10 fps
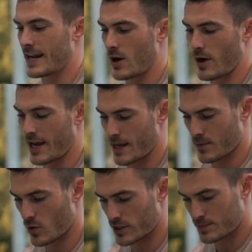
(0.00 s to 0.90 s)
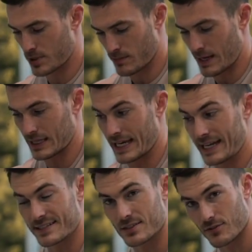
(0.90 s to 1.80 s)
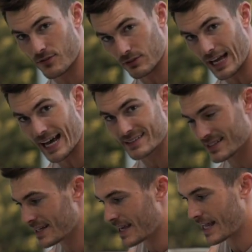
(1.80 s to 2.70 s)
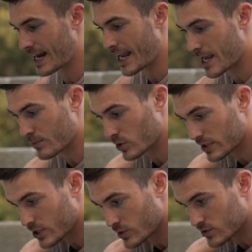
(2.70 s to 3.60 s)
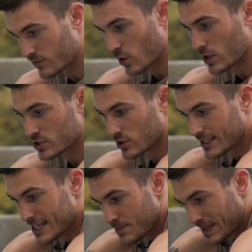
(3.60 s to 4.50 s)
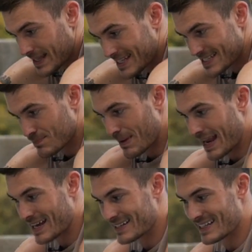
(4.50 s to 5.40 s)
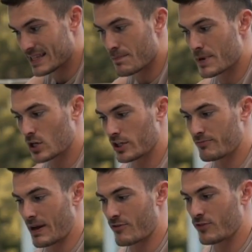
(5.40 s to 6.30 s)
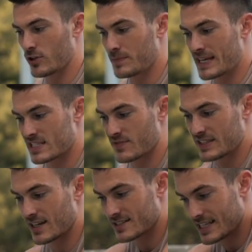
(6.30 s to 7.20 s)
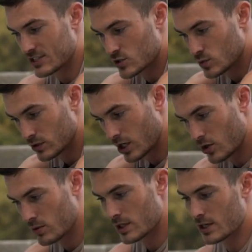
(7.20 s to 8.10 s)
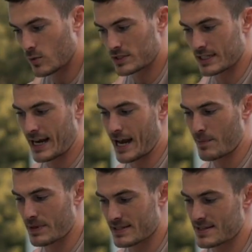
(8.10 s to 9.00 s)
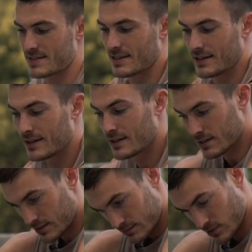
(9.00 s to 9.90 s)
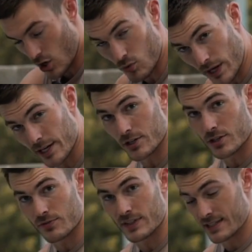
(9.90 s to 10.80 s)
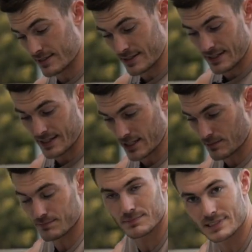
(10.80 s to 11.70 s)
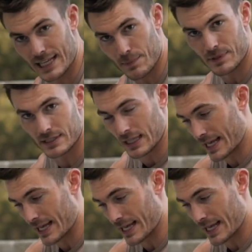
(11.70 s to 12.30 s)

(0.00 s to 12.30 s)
Now I am going to put my legs flat, and I am really going to focus on keeping this band in the middle of my foot, because if it does get too low, what's going to happen is it's going to go right under your feet and it's going to end up slapping you in the